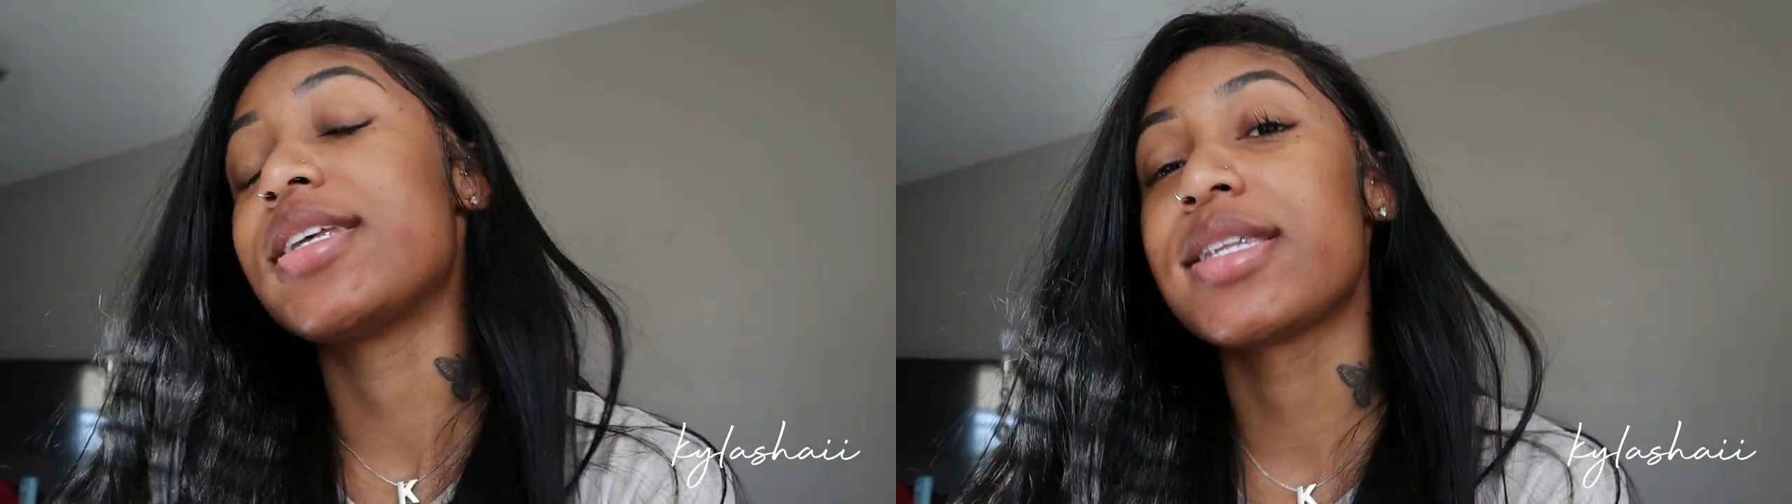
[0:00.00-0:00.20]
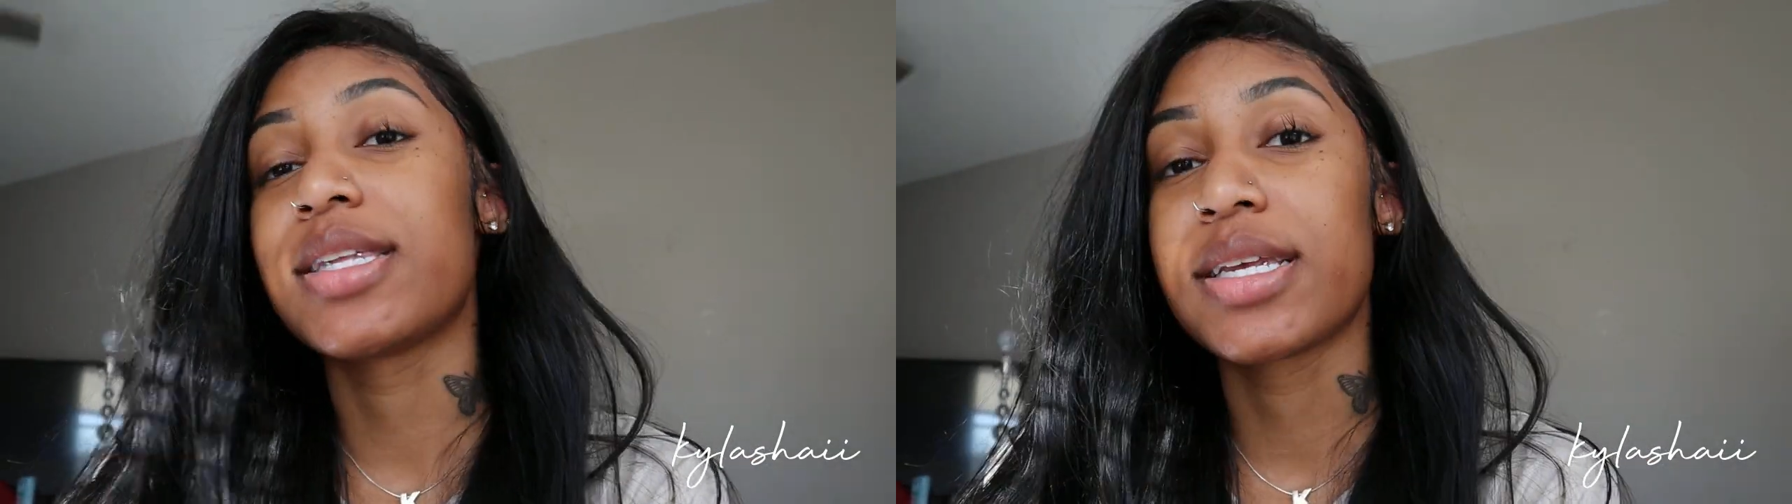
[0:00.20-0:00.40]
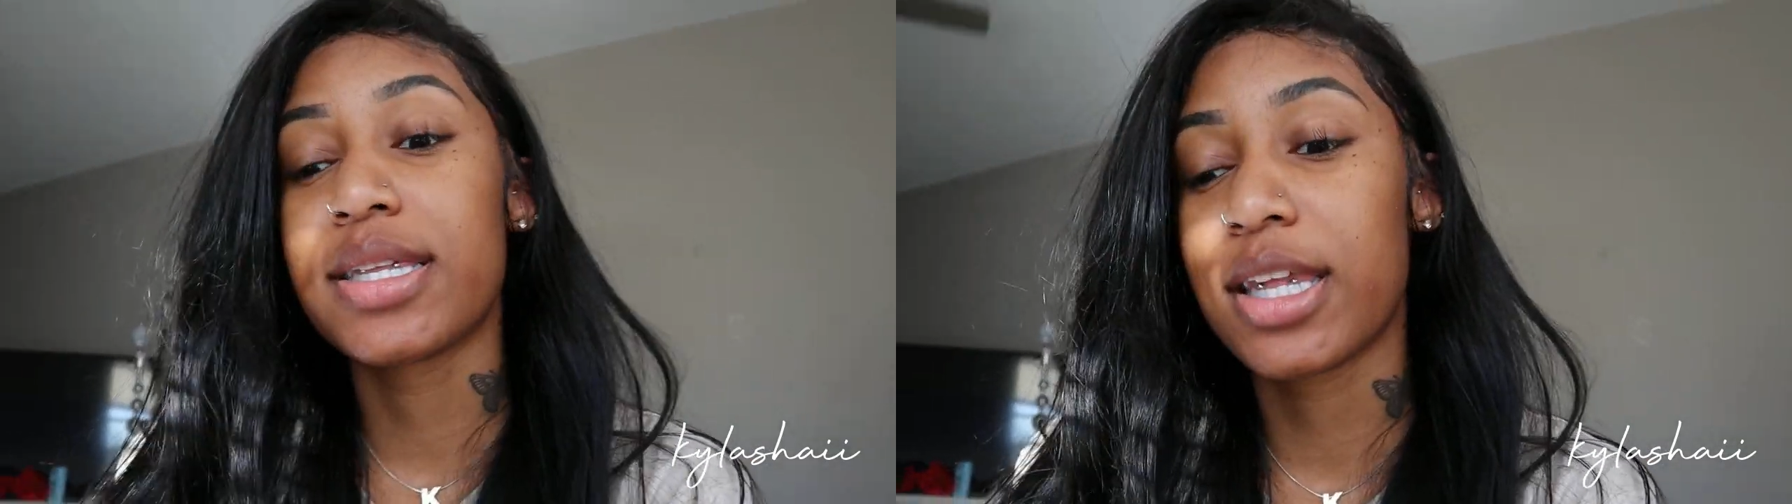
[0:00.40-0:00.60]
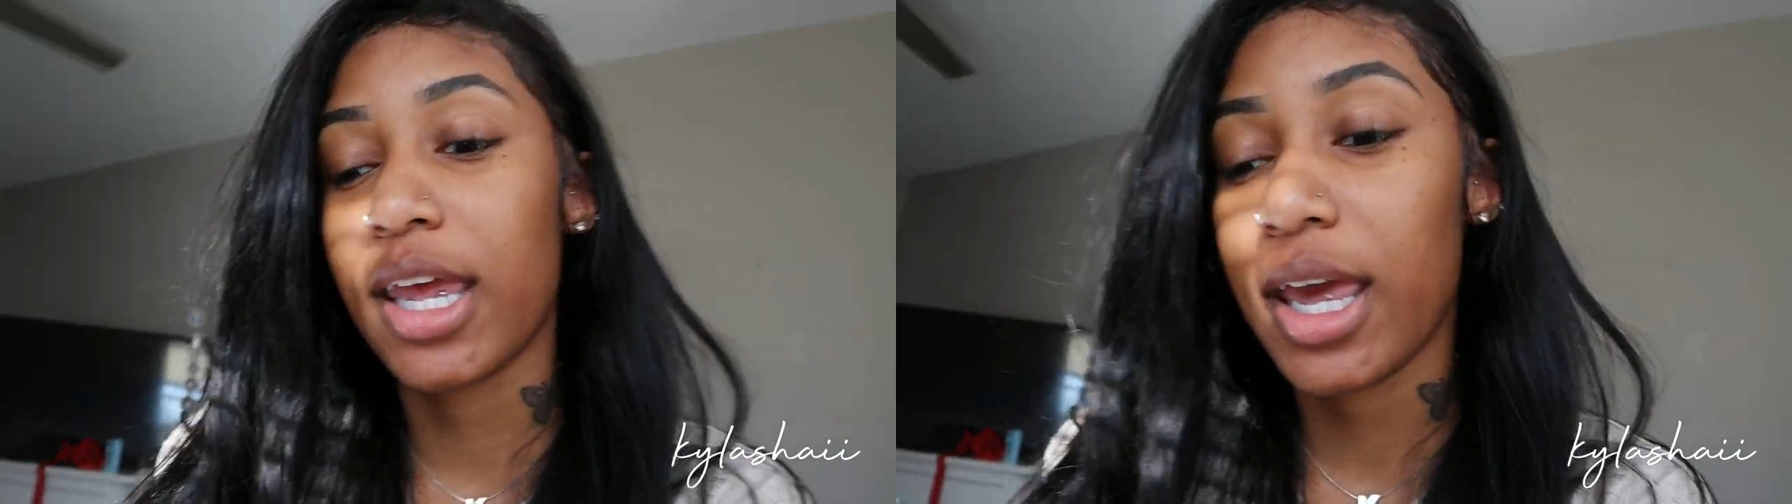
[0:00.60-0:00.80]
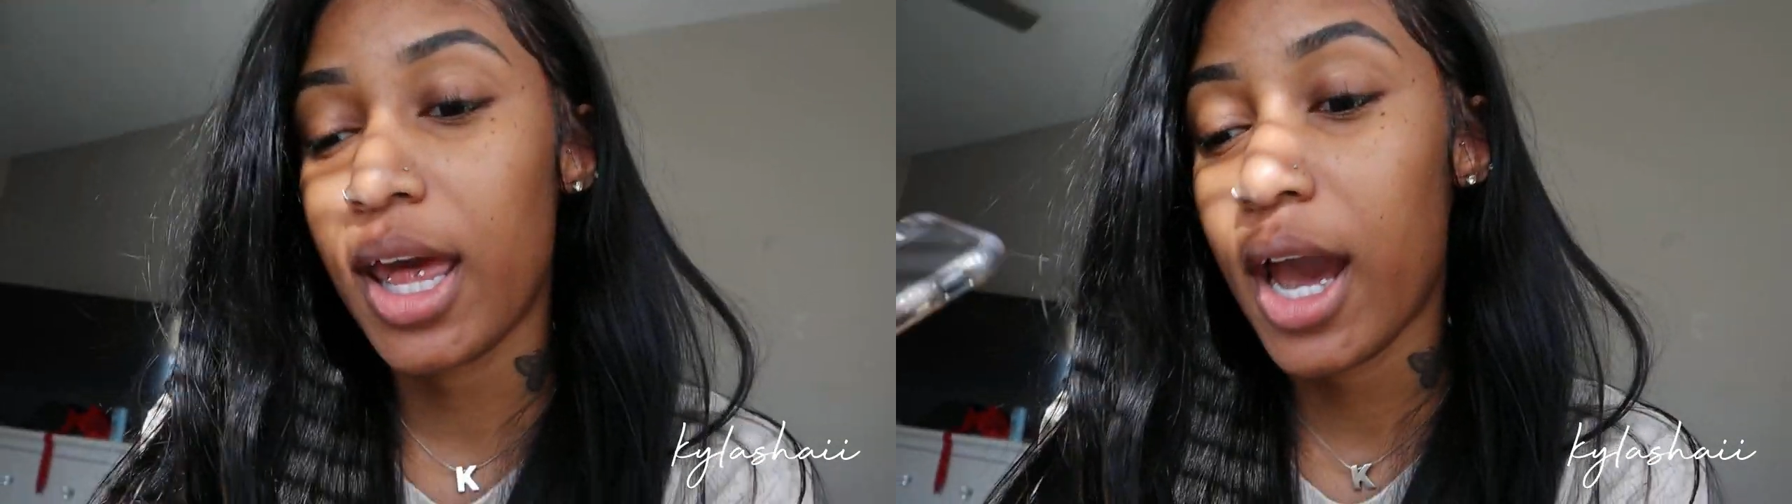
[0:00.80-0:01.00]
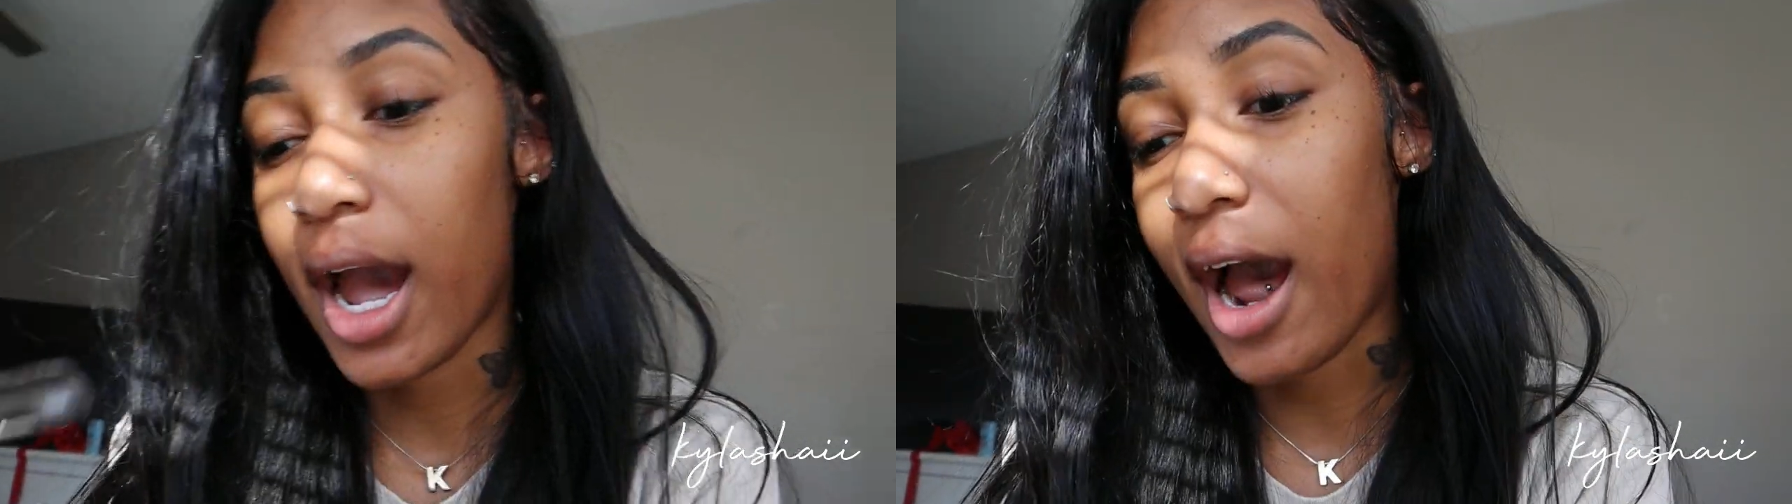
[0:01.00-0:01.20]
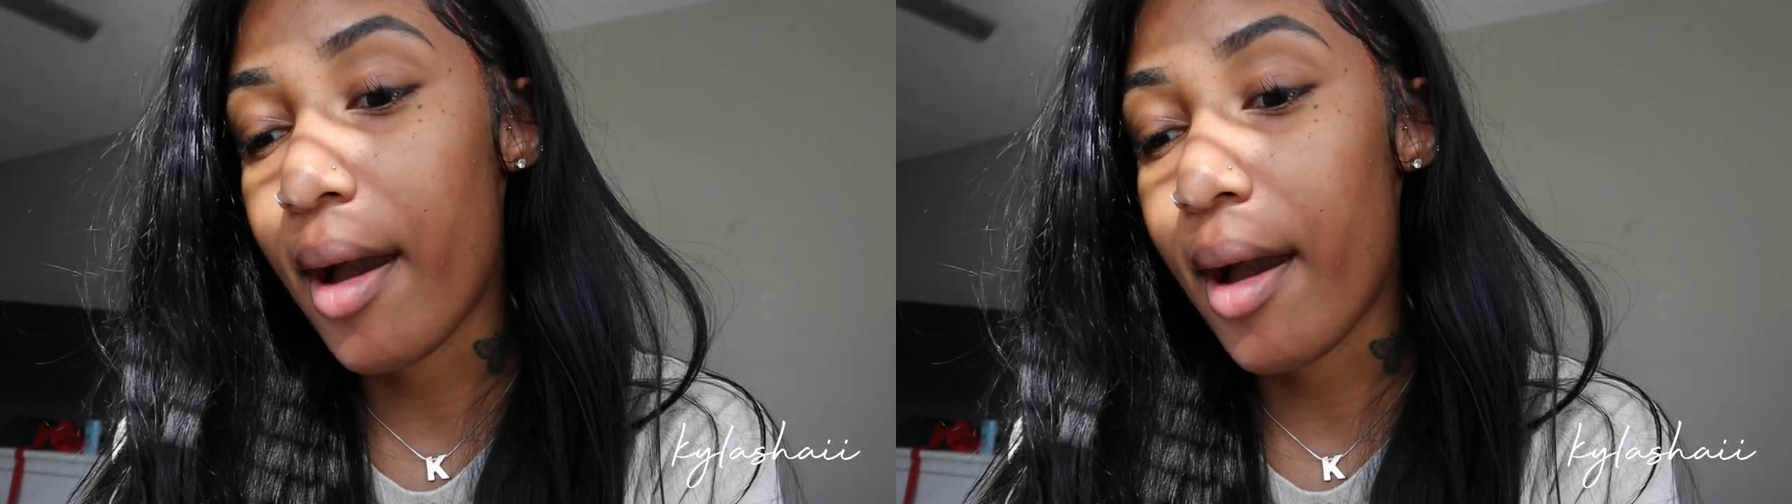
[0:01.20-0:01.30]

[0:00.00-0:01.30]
10:16.